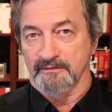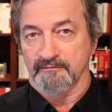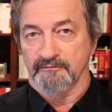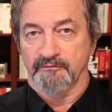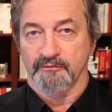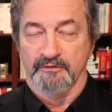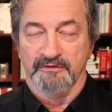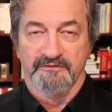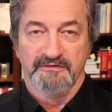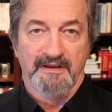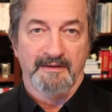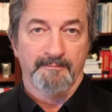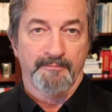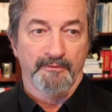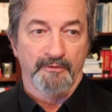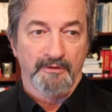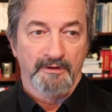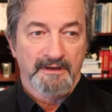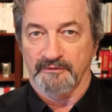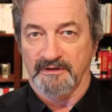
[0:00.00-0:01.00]
For
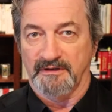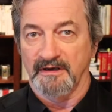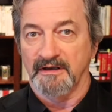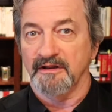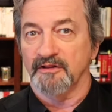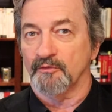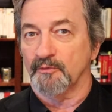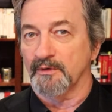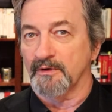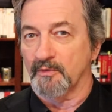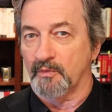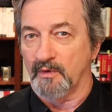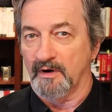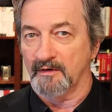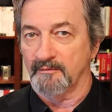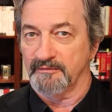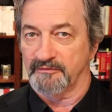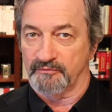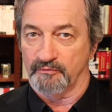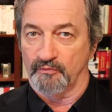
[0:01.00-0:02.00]
example, getting the
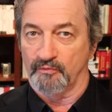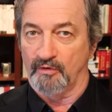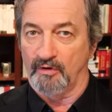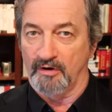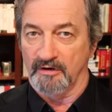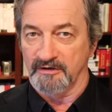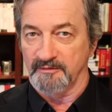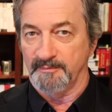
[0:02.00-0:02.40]
requirements wrong